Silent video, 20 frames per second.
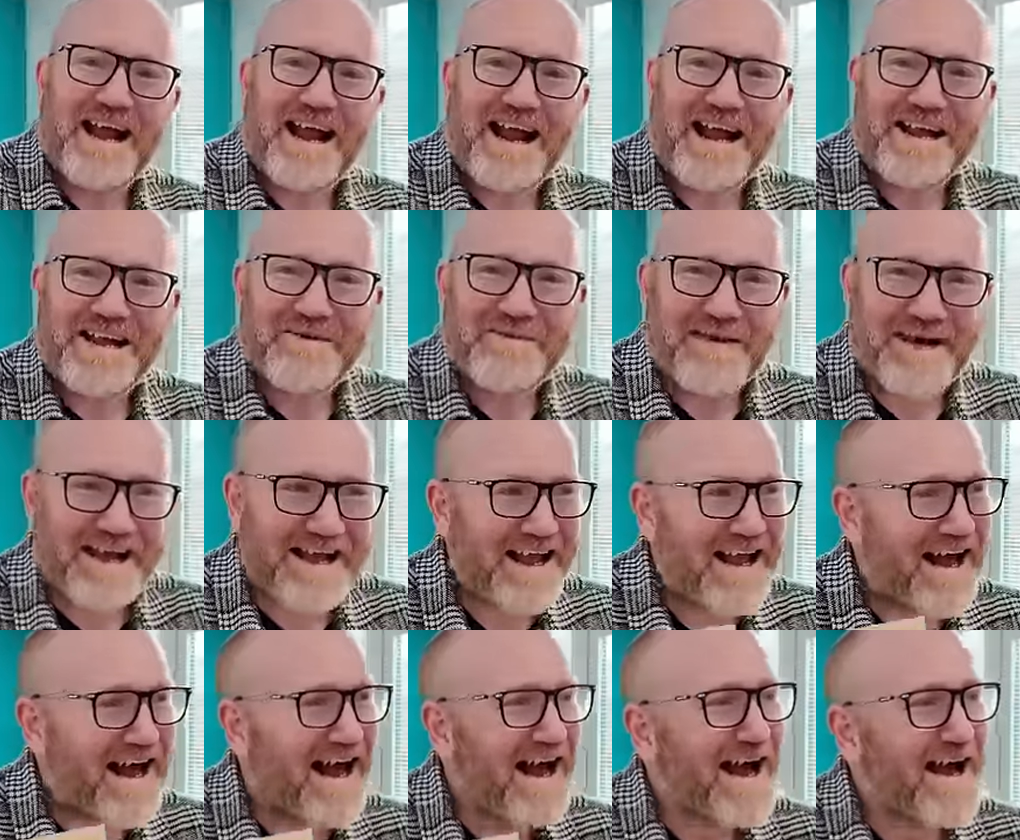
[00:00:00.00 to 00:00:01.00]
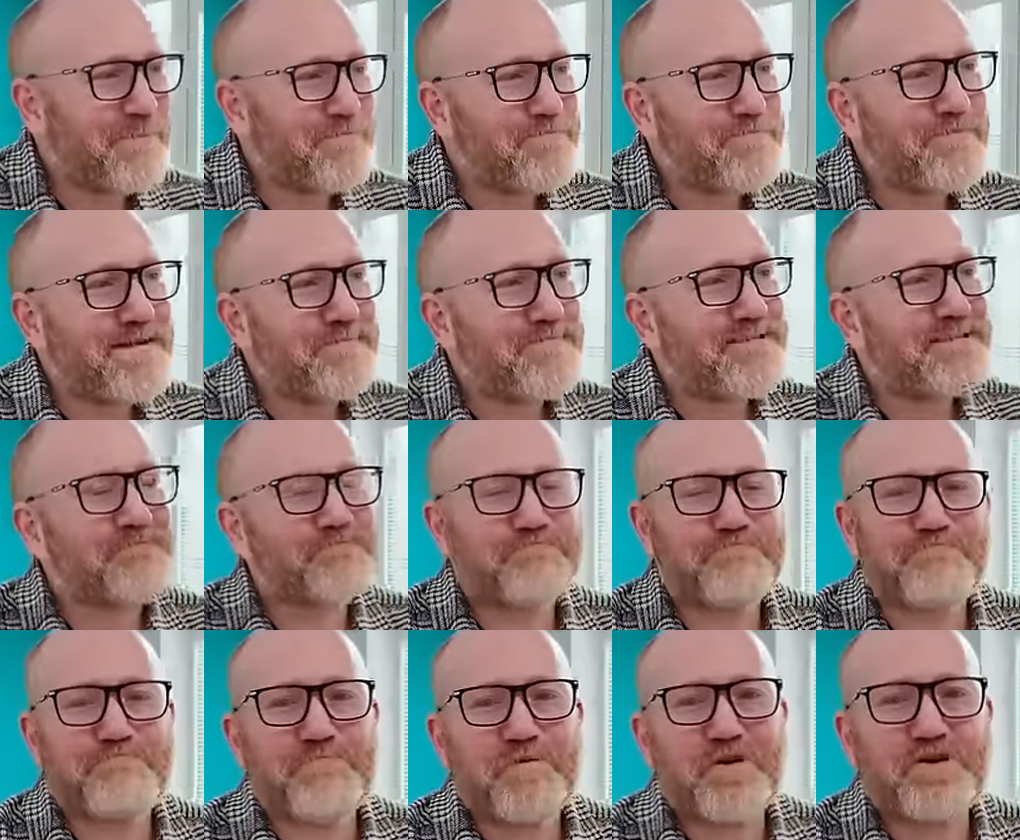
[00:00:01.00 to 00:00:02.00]
Anyway, I'm maybe
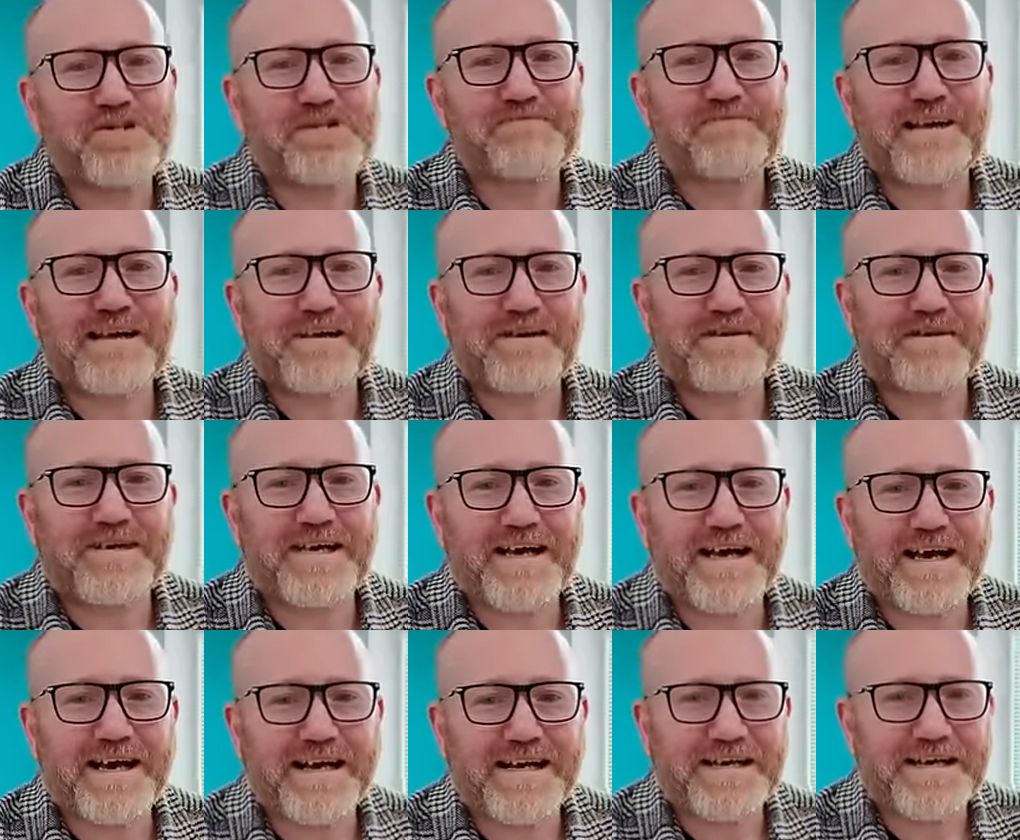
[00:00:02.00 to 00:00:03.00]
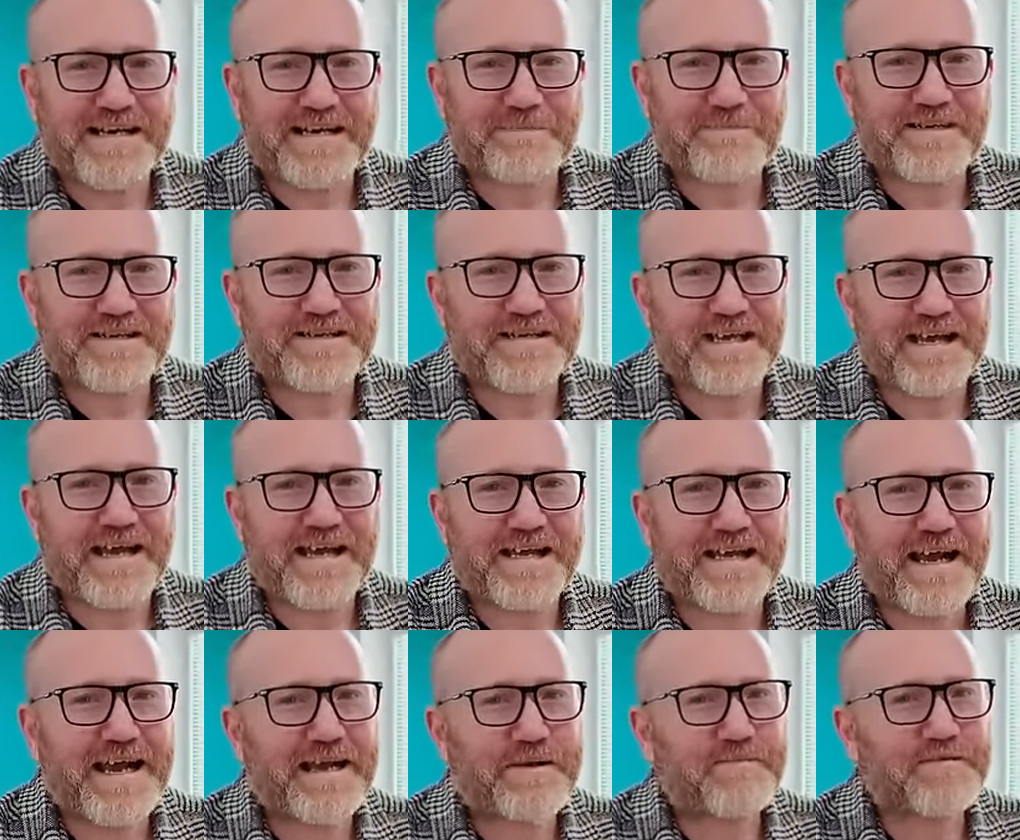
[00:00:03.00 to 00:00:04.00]
pushing my luck a little bit
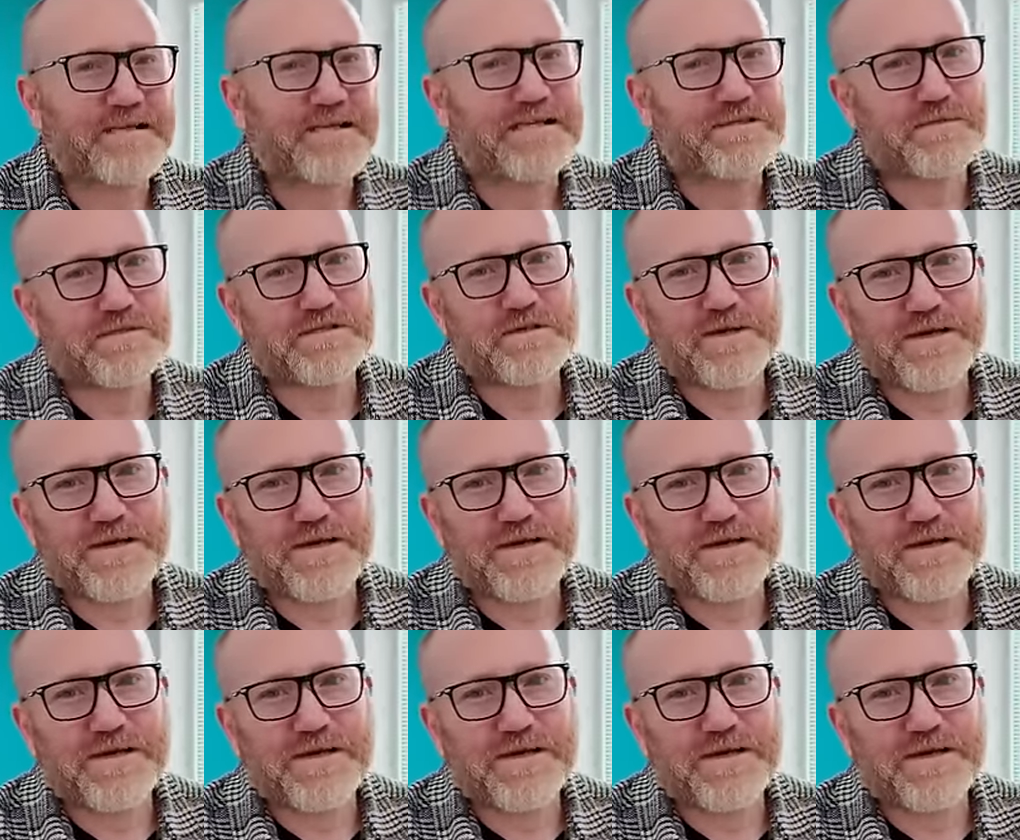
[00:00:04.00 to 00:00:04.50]
again with these ones.